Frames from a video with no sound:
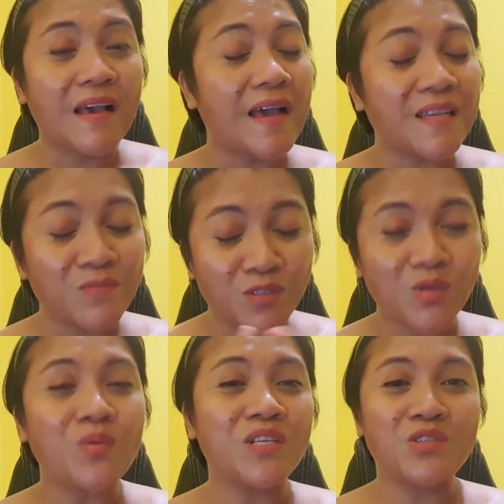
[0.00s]
I am
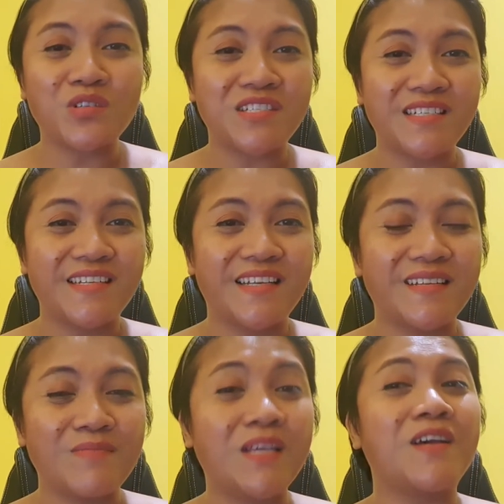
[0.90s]
so interested
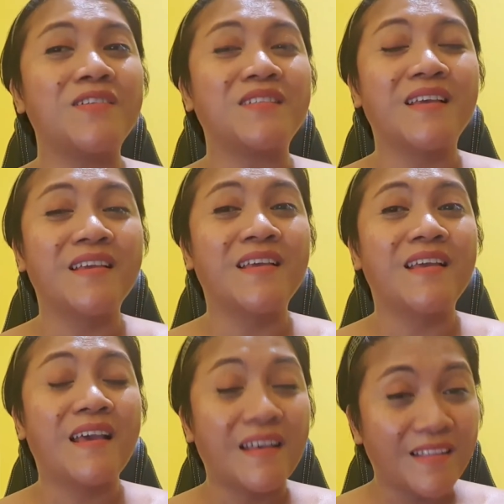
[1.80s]
in because
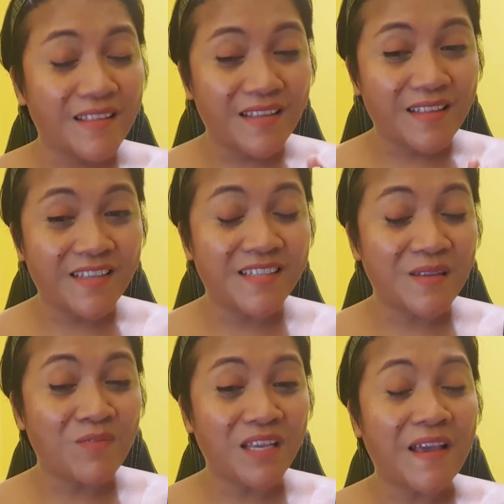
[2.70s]
this is
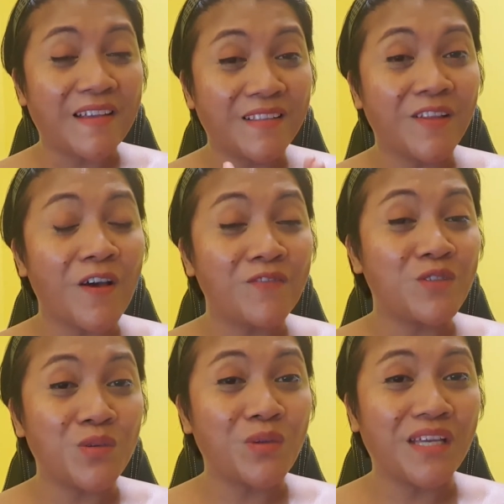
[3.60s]
something I
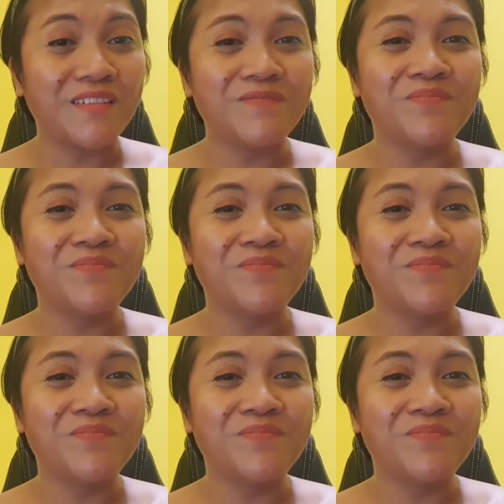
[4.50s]
love doing